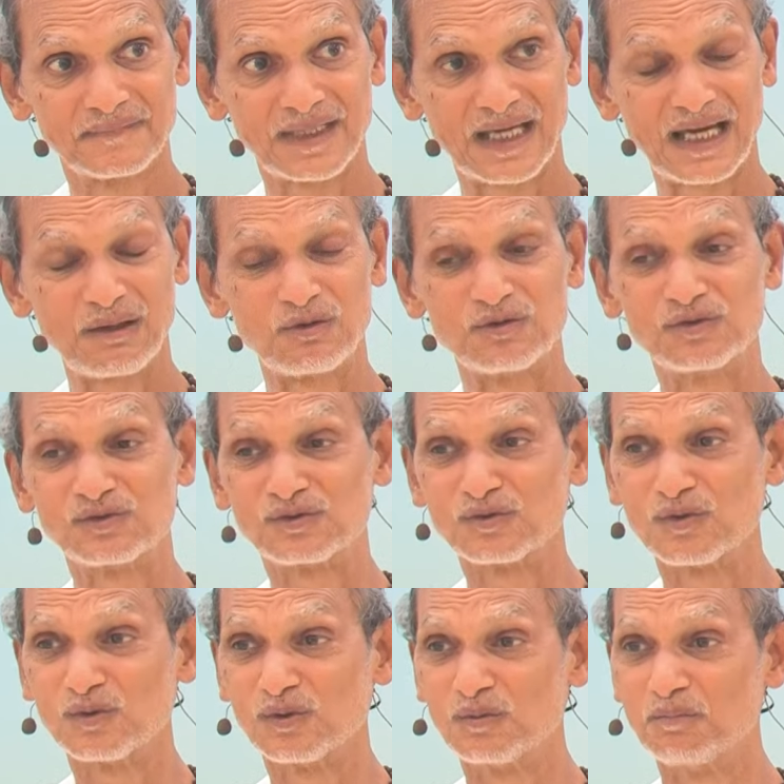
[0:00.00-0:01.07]
I was
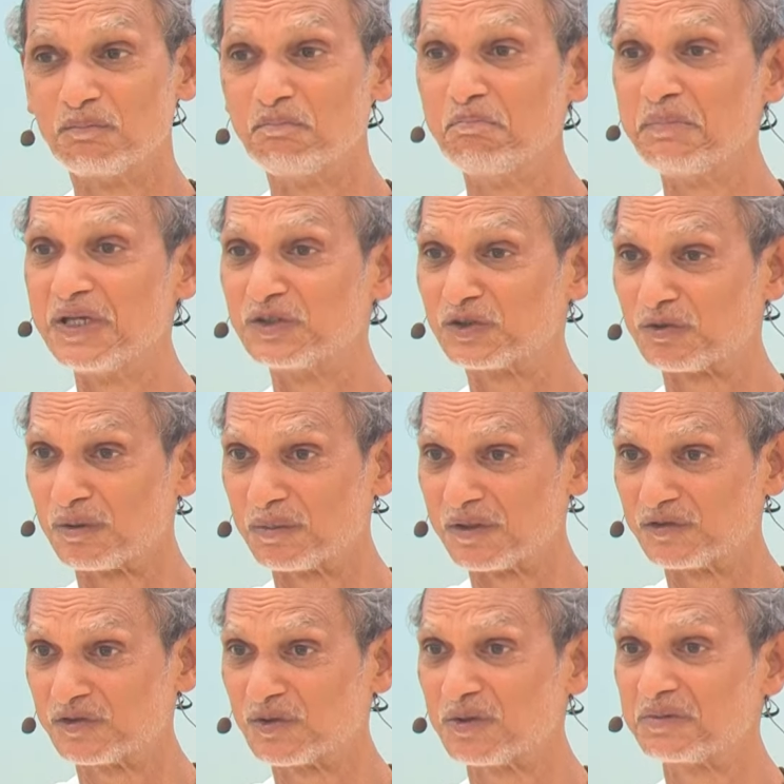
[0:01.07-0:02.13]
so miserable,
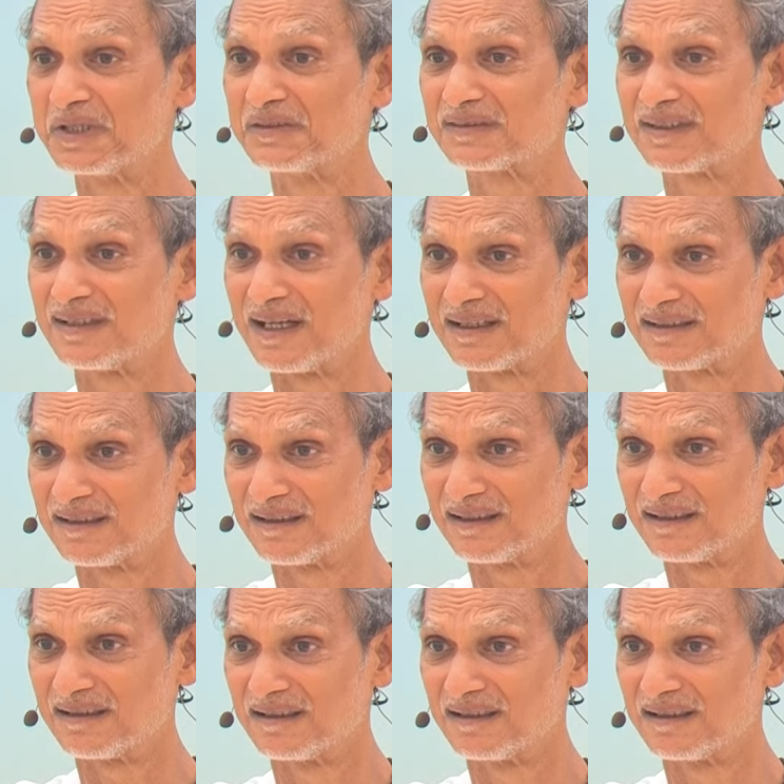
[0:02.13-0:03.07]
so disconnected.